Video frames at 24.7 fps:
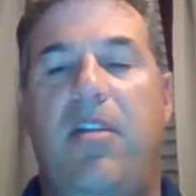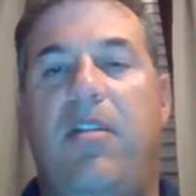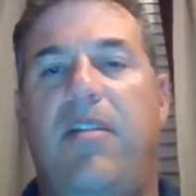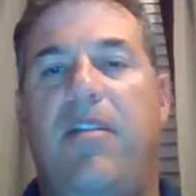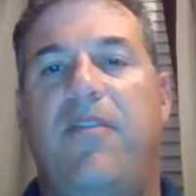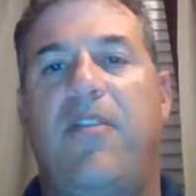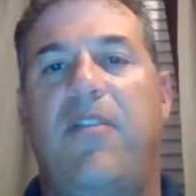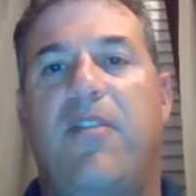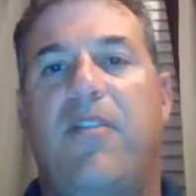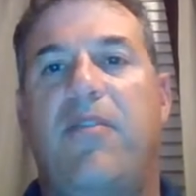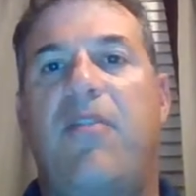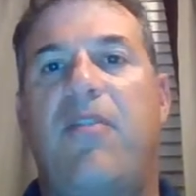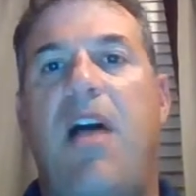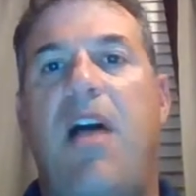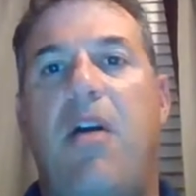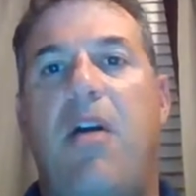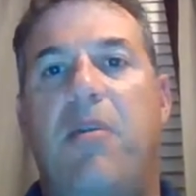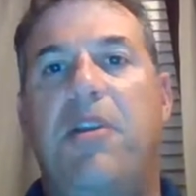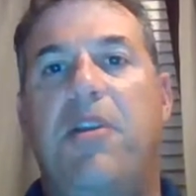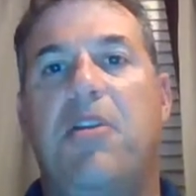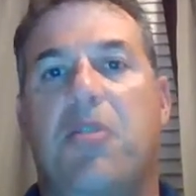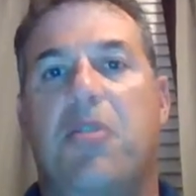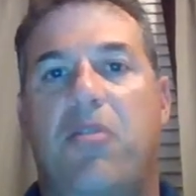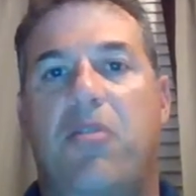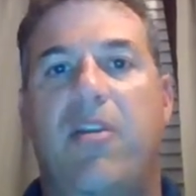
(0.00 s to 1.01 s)
if you're
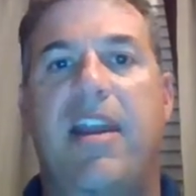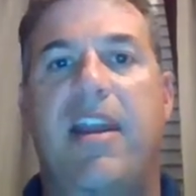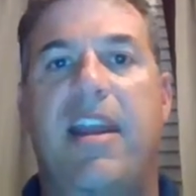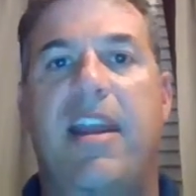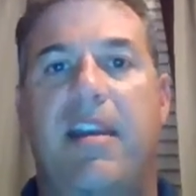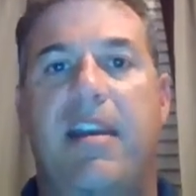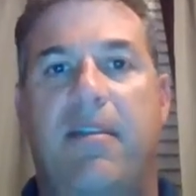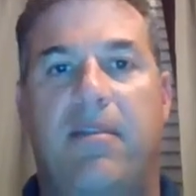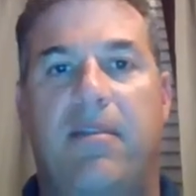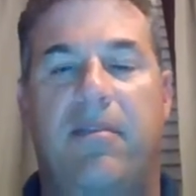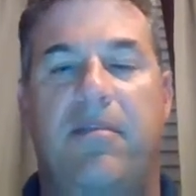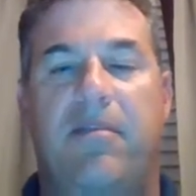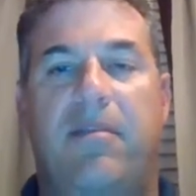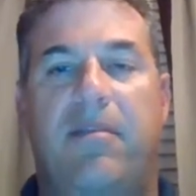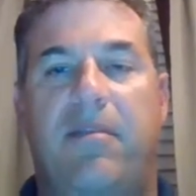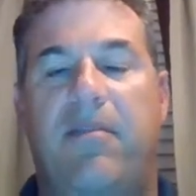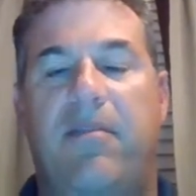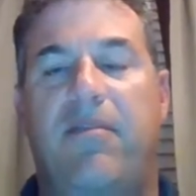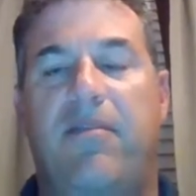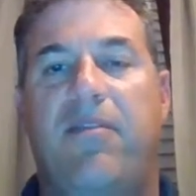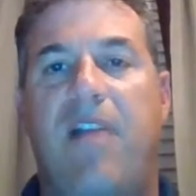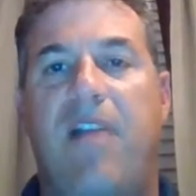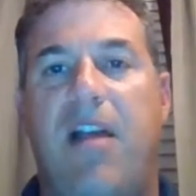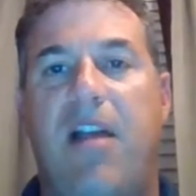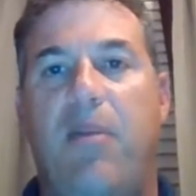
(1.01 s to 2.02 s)
following your grade,
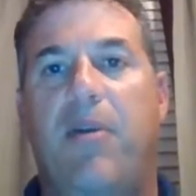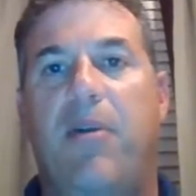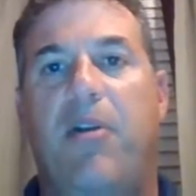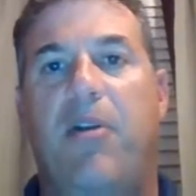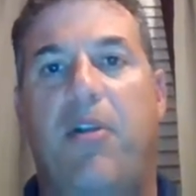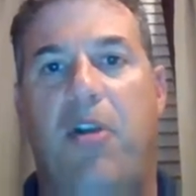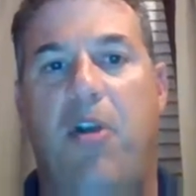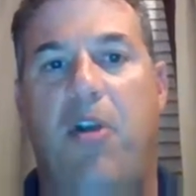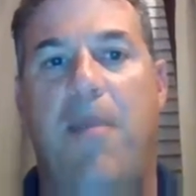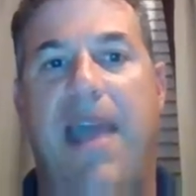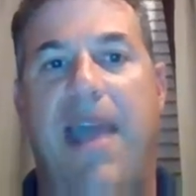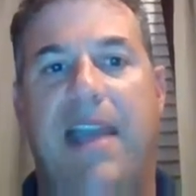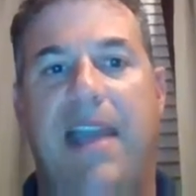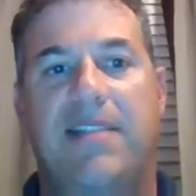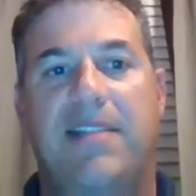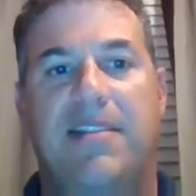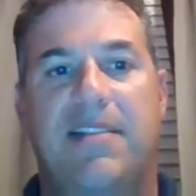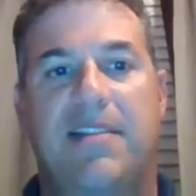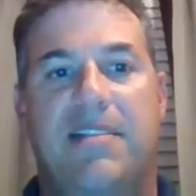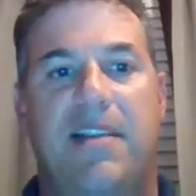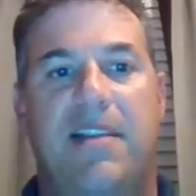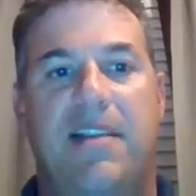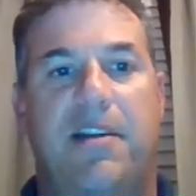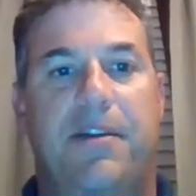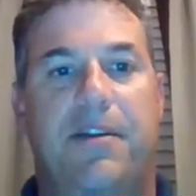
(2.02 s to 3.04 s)
follow it on Home
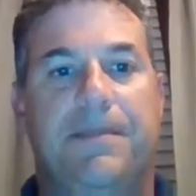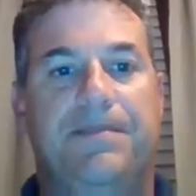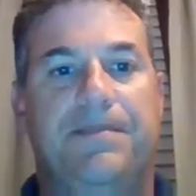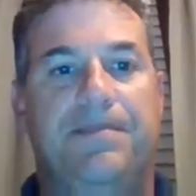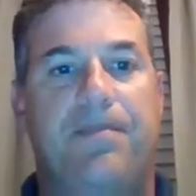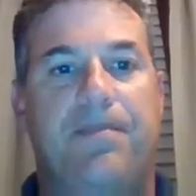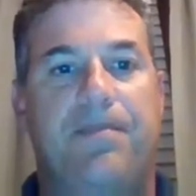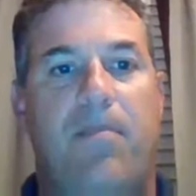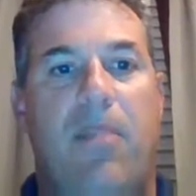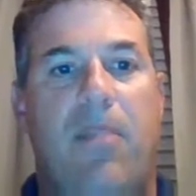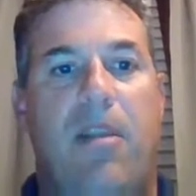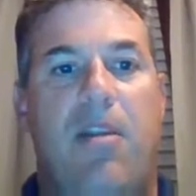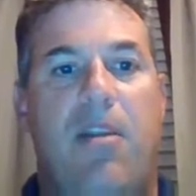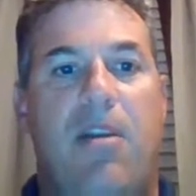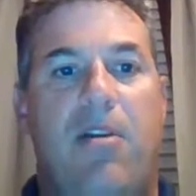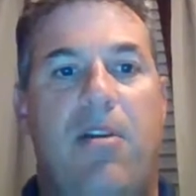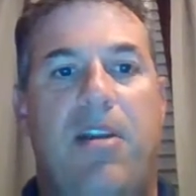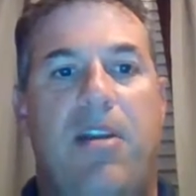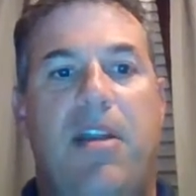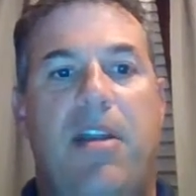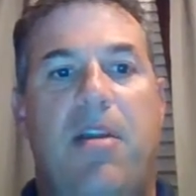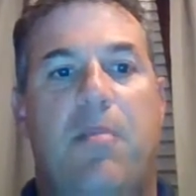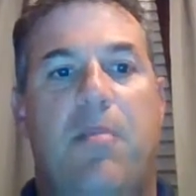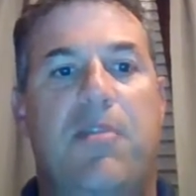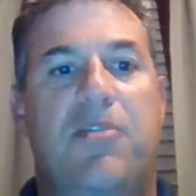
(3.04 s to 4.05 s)
Access Center.
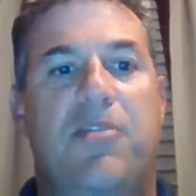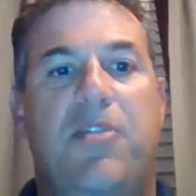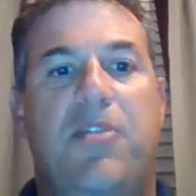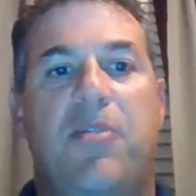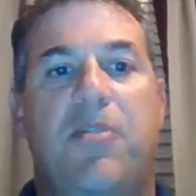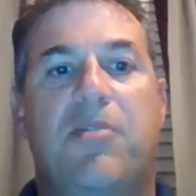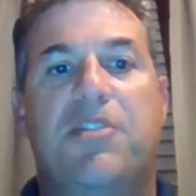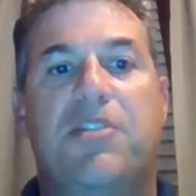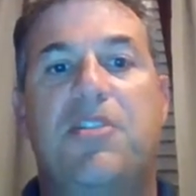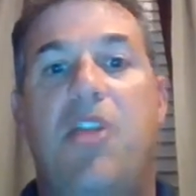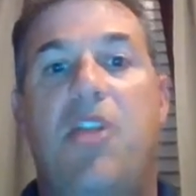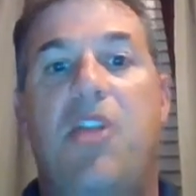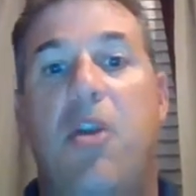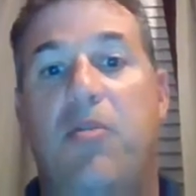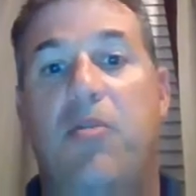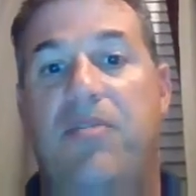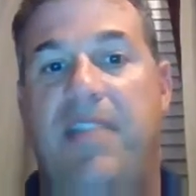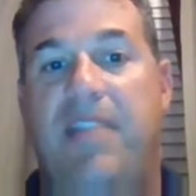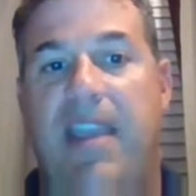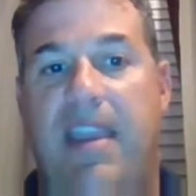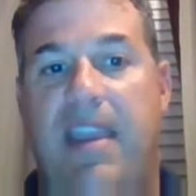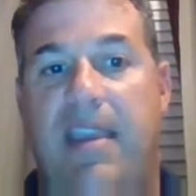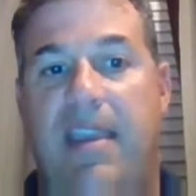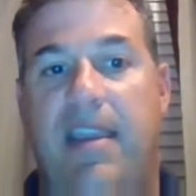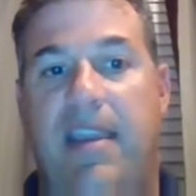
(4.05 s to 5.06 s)
Okay, number two is note
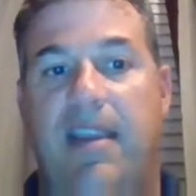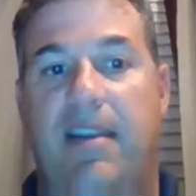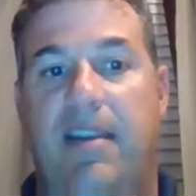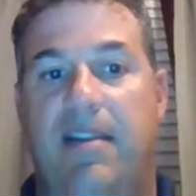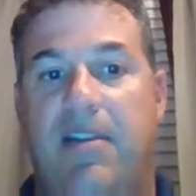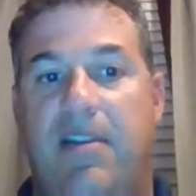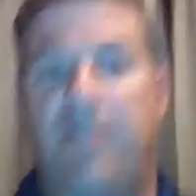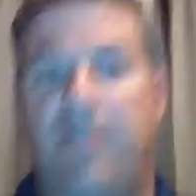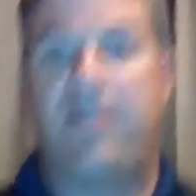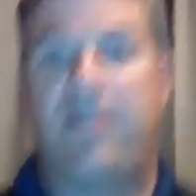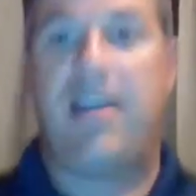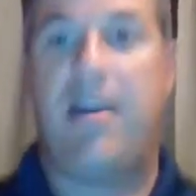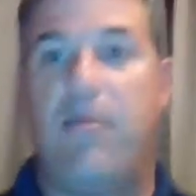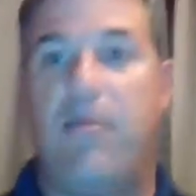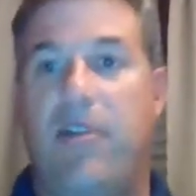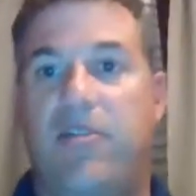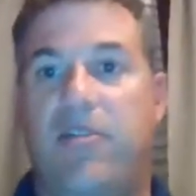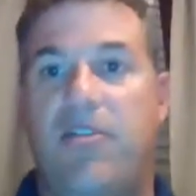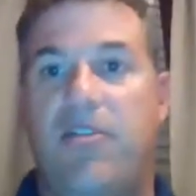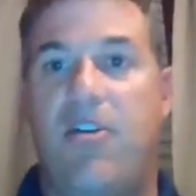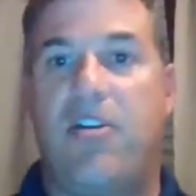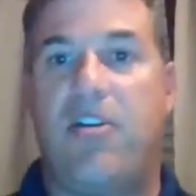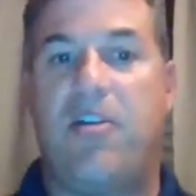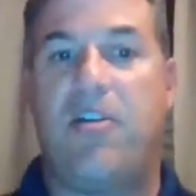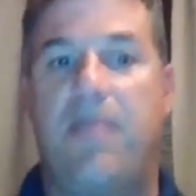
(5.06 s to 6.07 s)
taking. Okay, I want
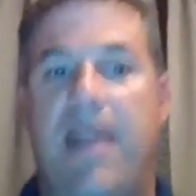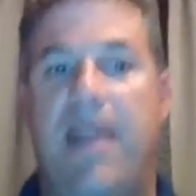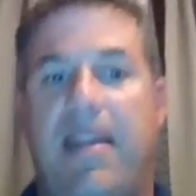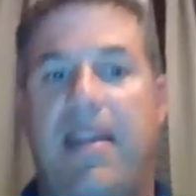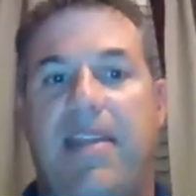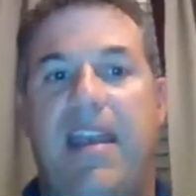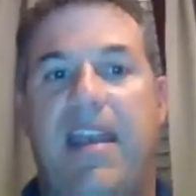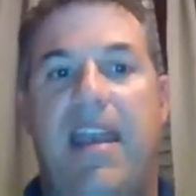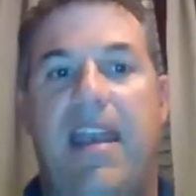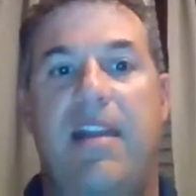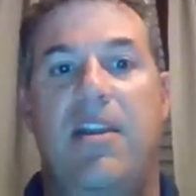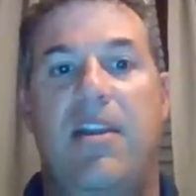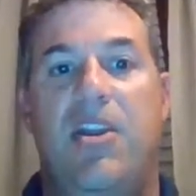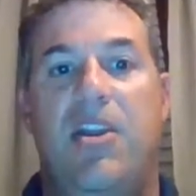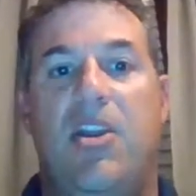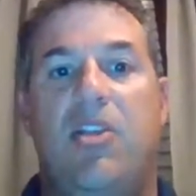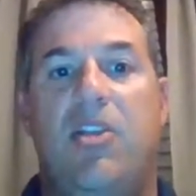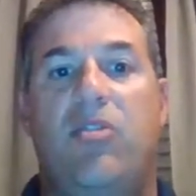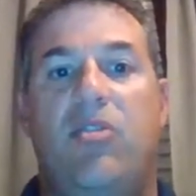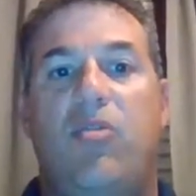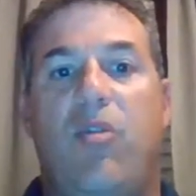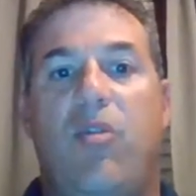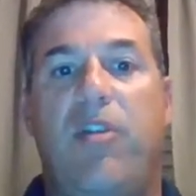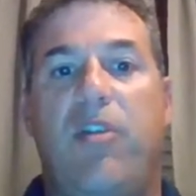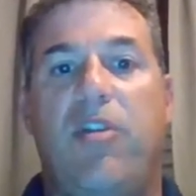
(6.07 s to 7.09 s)
to talk about that.
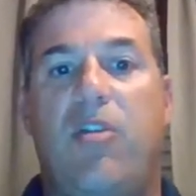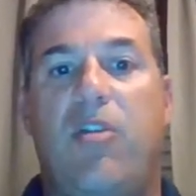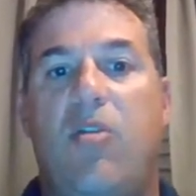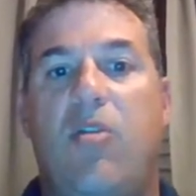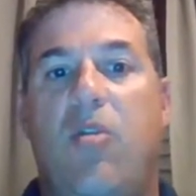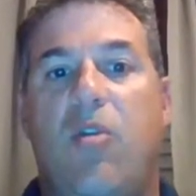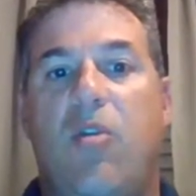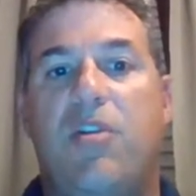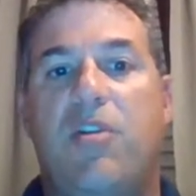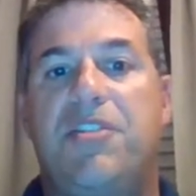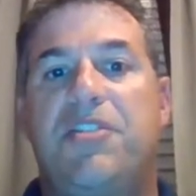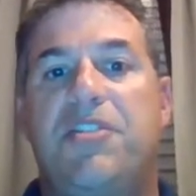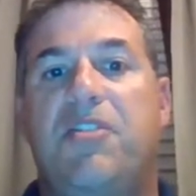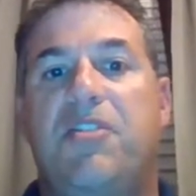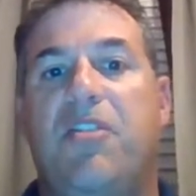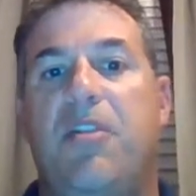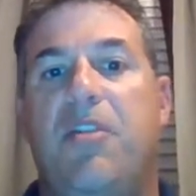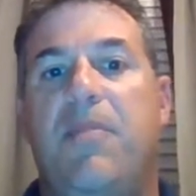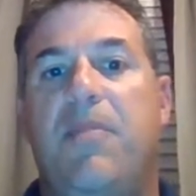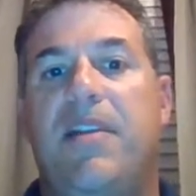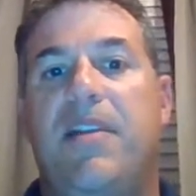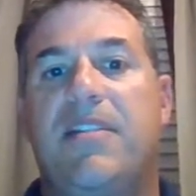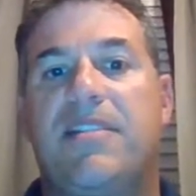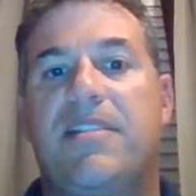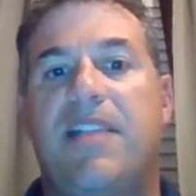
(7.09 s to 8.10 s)
During the course, you're going
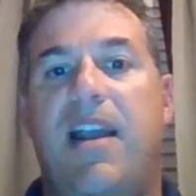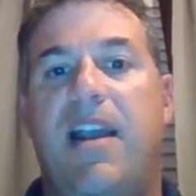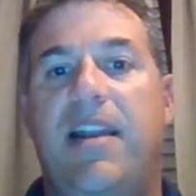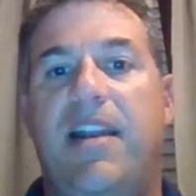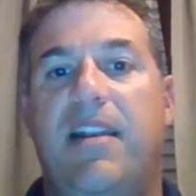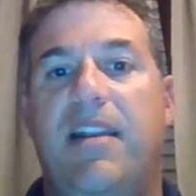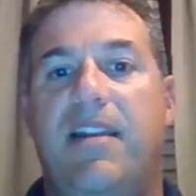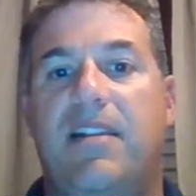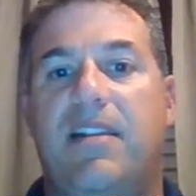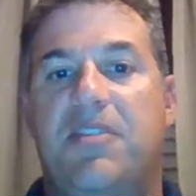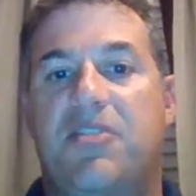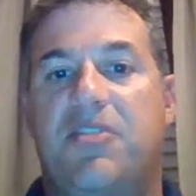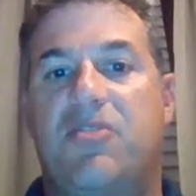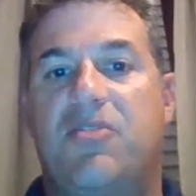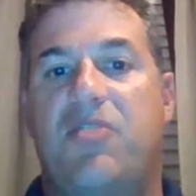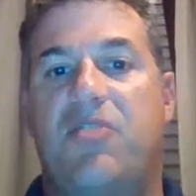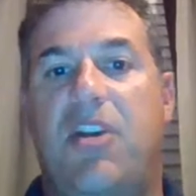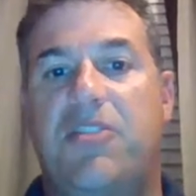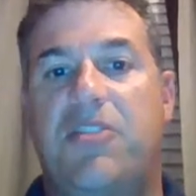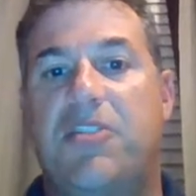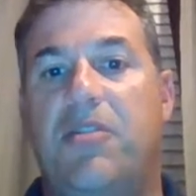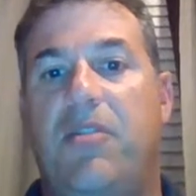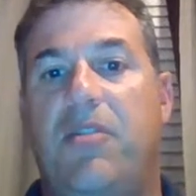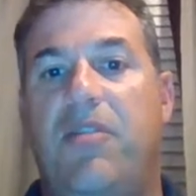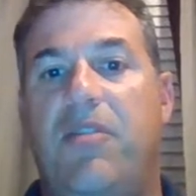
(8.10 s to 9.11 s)
to be assigned
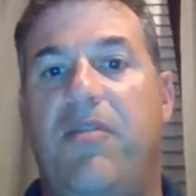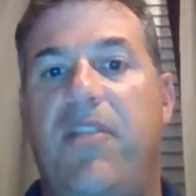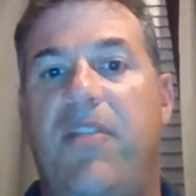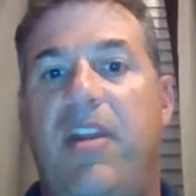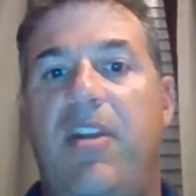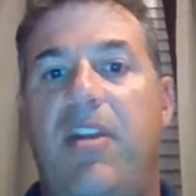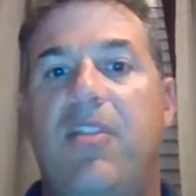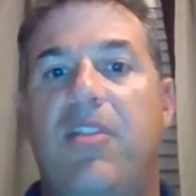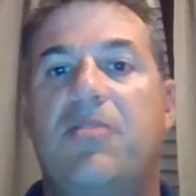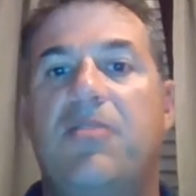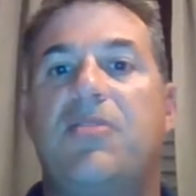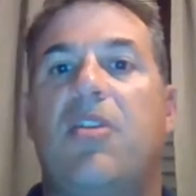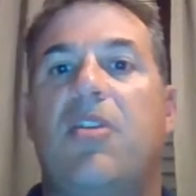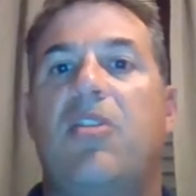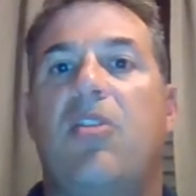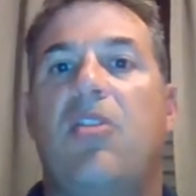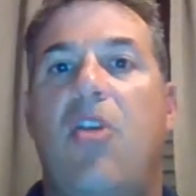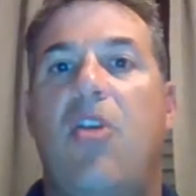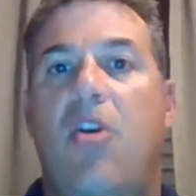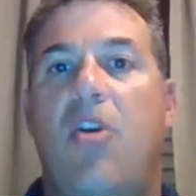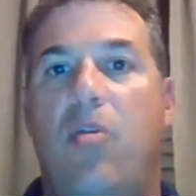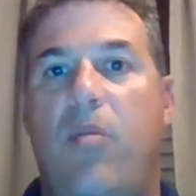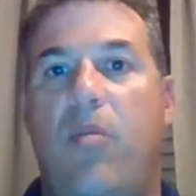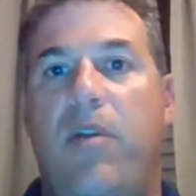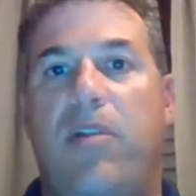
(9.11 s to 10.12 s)
instructional in videos
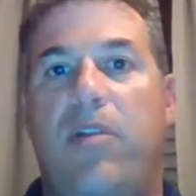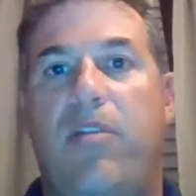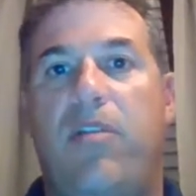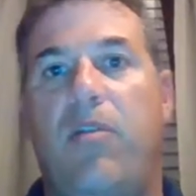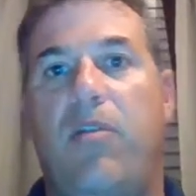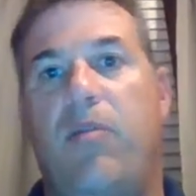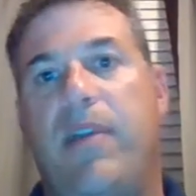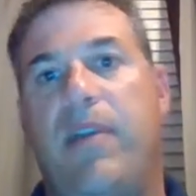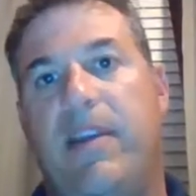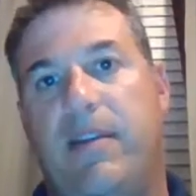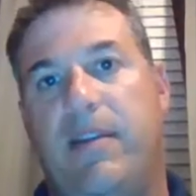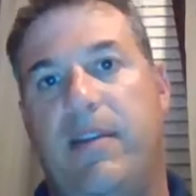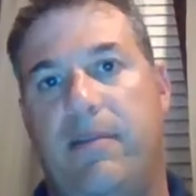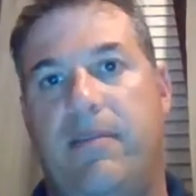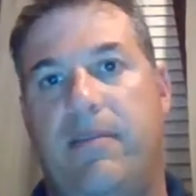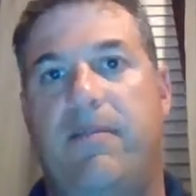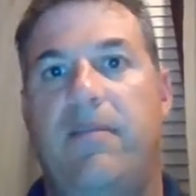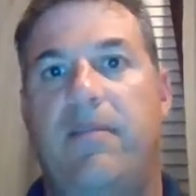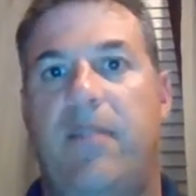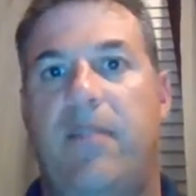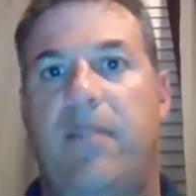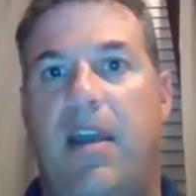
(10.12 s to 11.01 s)
along with doing